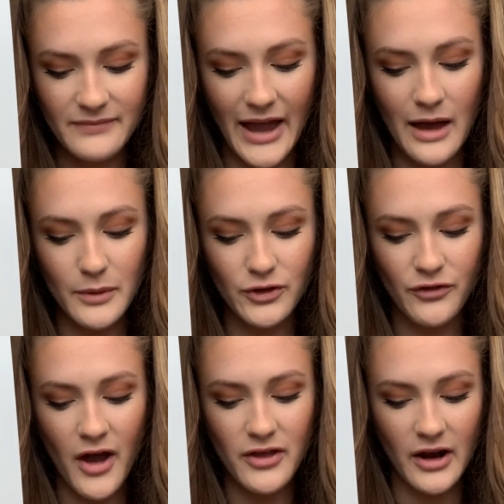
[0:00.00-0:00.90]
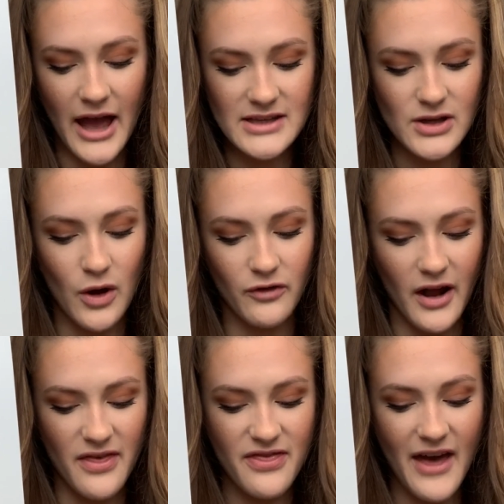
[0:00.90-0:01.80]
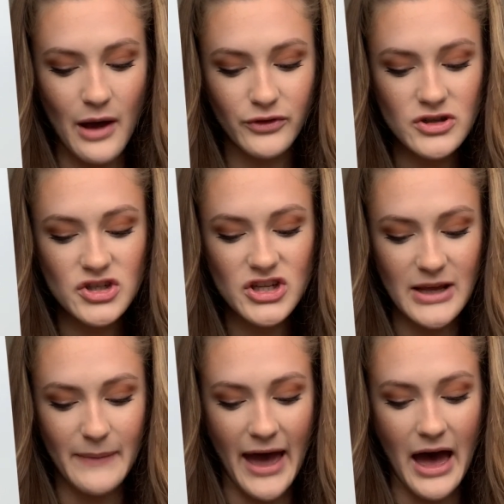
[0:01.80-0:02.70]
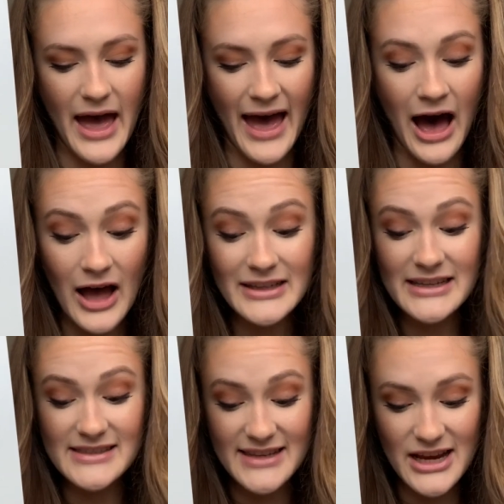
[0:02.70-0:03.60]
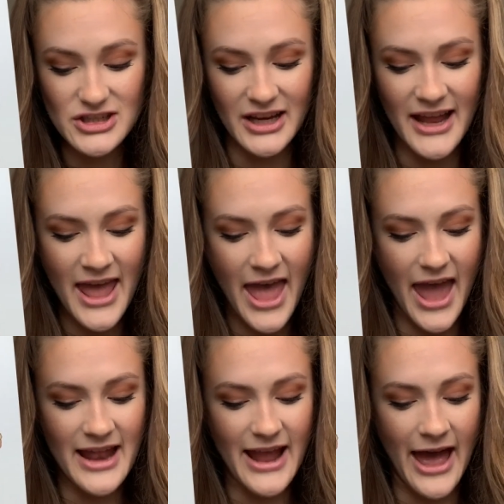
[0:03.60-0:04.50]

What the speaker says: Albert's father has over 1,000 sheep on his station, and